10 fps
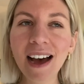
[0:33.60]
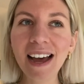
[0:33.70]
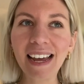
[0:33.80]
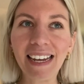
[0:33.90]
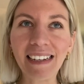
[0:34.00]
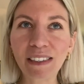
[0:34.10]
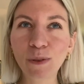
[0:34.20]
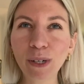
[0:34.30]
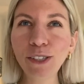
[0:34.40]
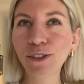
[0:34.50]
it's
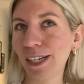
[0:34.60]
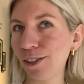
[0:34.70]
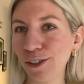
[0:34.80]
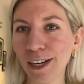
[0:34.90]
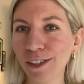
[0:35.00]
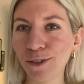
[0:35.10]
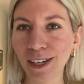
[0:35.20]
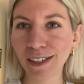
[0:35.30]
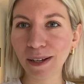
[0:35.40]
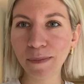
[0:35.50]
quite tricky to get
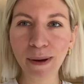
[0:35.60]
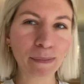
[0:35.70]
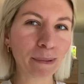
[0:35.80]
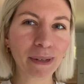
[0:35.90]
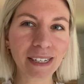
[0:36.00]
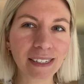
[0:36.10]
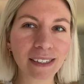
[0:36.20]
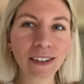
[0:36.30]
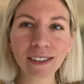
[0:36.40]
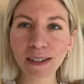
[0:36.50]
dressed at the moment because it's
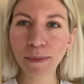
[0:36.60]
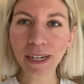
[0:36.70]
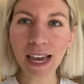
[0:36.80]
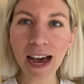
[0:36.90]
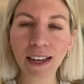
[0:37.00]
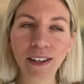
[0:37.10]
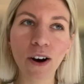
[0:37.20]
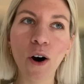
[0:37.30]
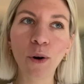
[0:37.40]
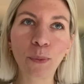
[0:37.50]
not summer yet. You
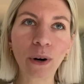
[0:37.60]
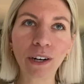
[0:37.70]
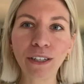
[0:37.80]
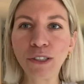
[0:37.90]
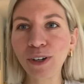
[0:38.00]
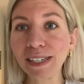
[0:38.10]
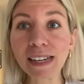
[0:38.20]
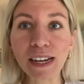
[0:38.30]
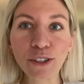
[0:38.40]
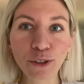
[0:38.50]
can't wear
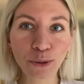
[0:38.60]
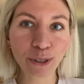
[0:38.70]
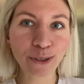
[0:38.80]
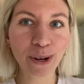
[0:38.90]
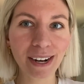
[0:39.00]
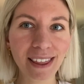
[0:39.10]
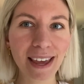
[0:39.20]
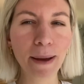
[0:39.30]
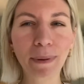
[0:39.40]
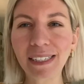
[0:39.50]
dresses, shorts or
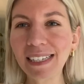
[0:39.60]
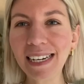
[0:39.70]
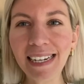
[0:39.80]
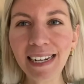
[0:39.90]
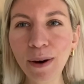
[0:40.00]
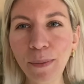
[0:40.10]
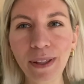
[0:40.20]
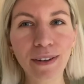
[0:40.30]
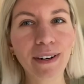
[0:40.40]
anything, but it's clearly not winter